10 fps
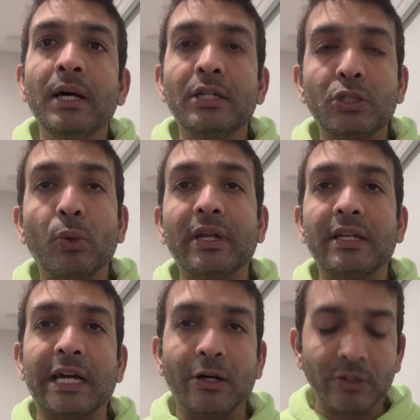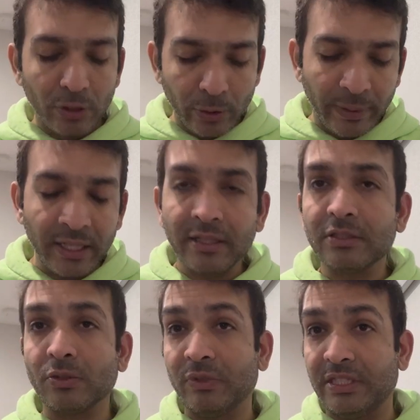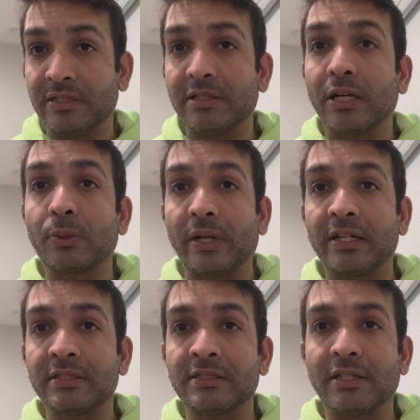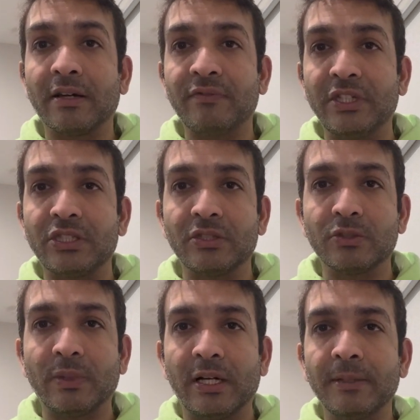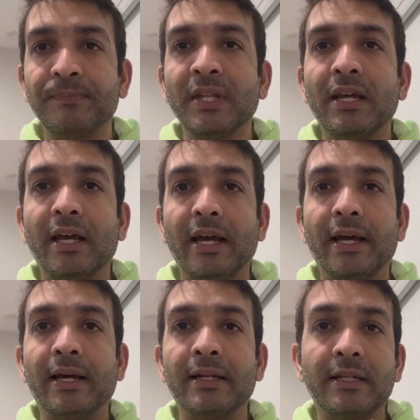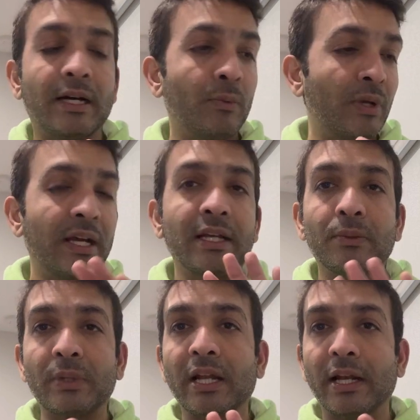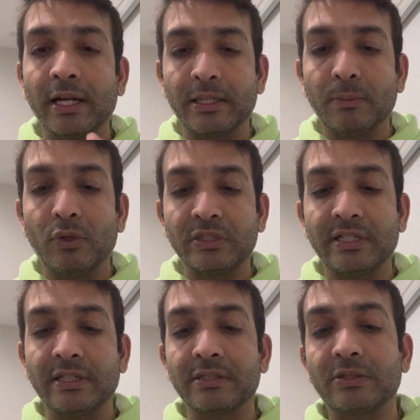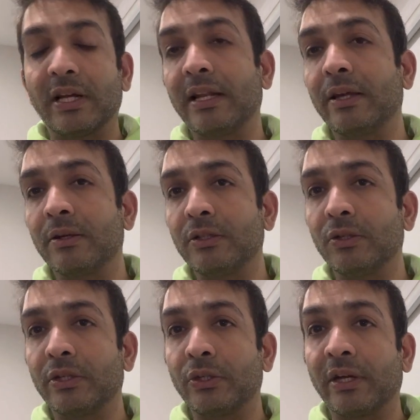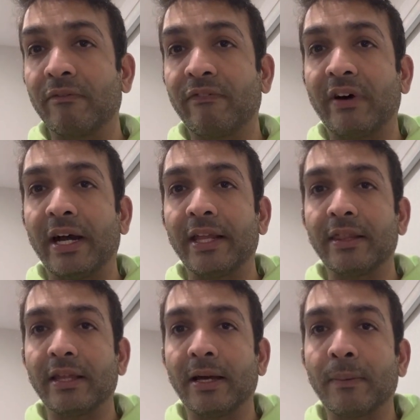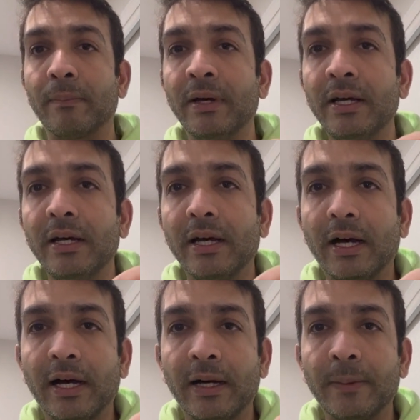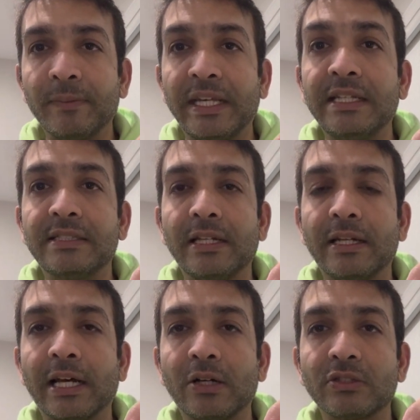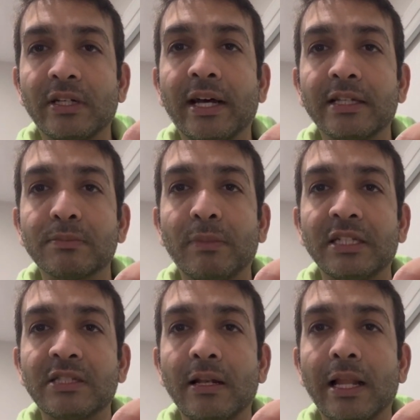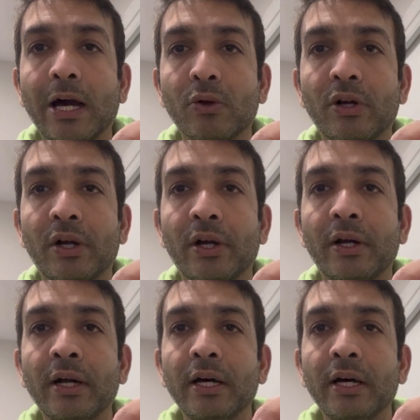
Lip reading: tone it down a little bit, so which is a greatest feature as well. And what I really like the most is really you can find them easily now. So it has much louder